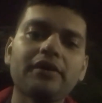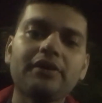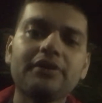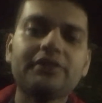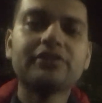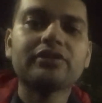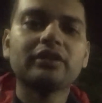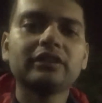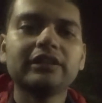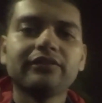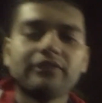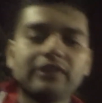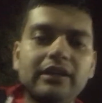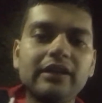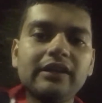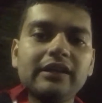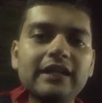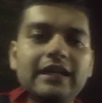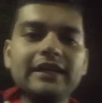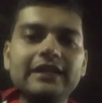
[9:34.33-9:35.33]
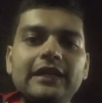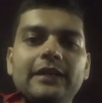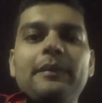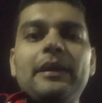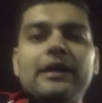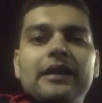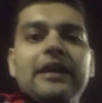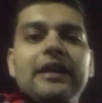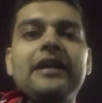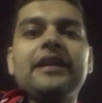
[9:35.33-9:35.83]
I installed the front light and
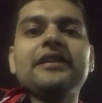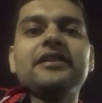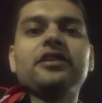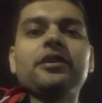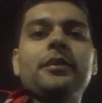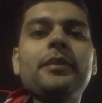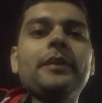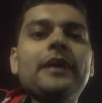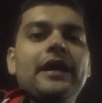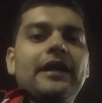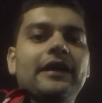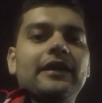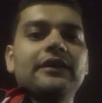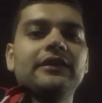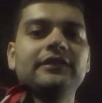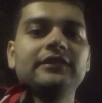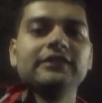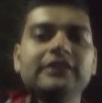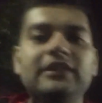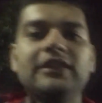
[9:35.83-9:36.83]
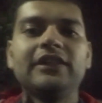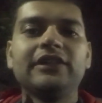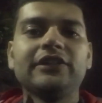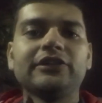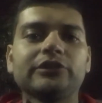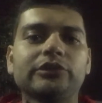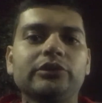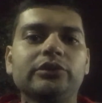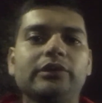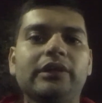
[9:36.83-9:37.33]
back light is on my back.
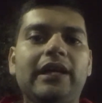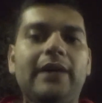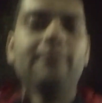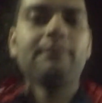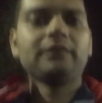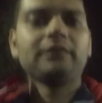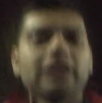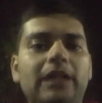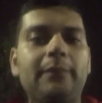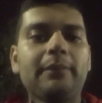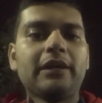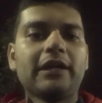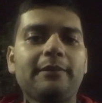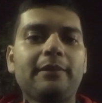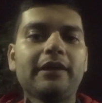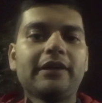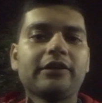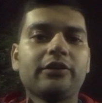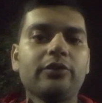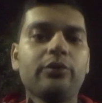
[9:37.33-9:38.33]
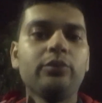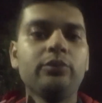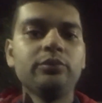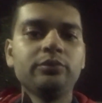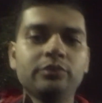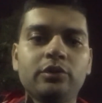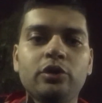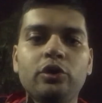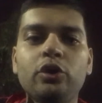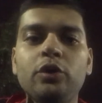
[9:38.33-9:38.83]
So yeah, let me get back to
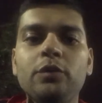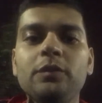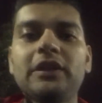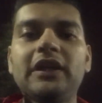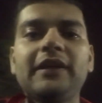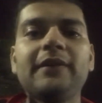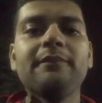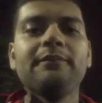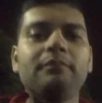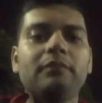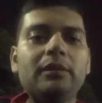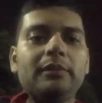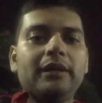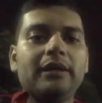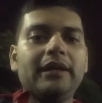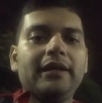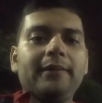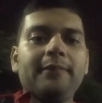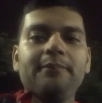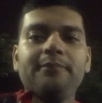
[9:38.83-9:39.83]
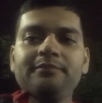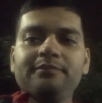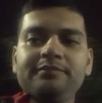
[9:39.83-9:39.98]
home then. Bye bye.